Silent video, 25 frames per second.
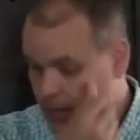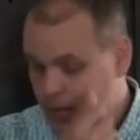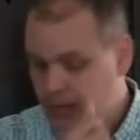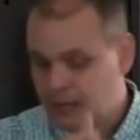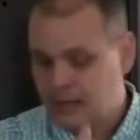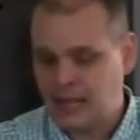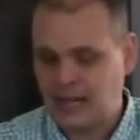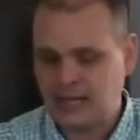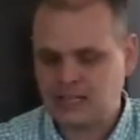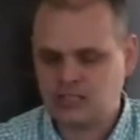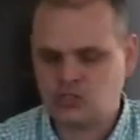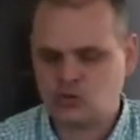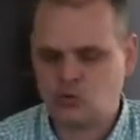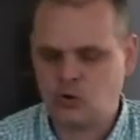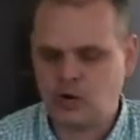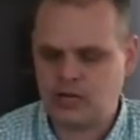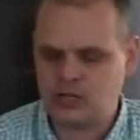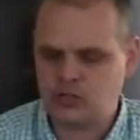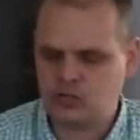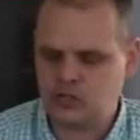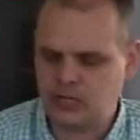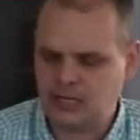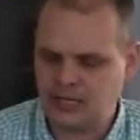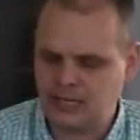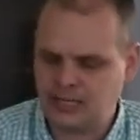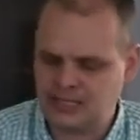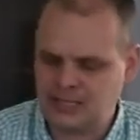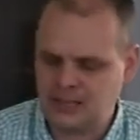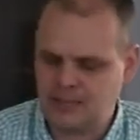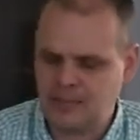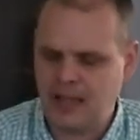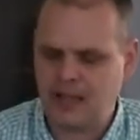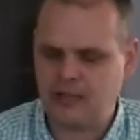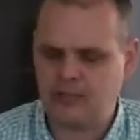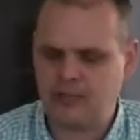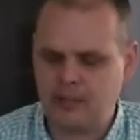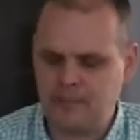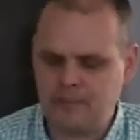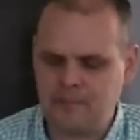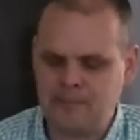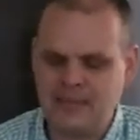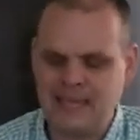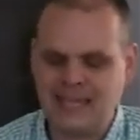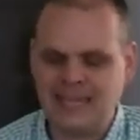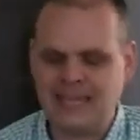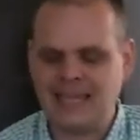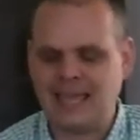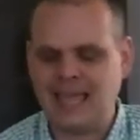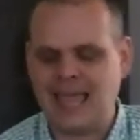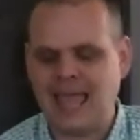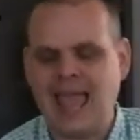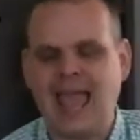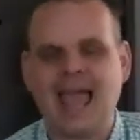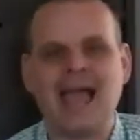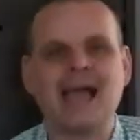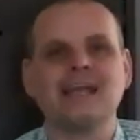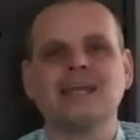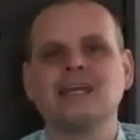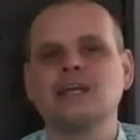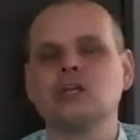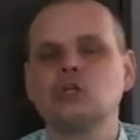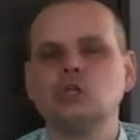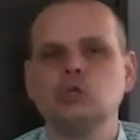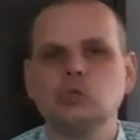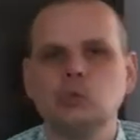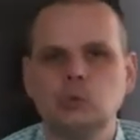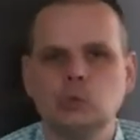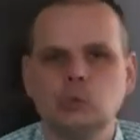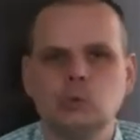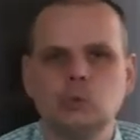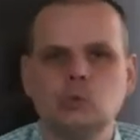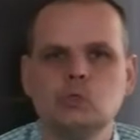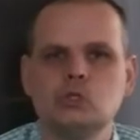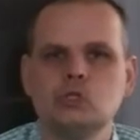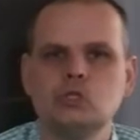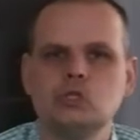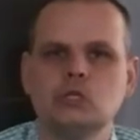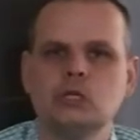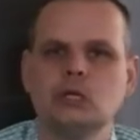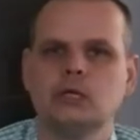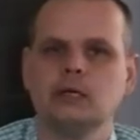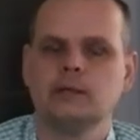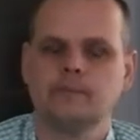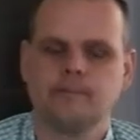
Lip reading: Next question is about the Beatitudes.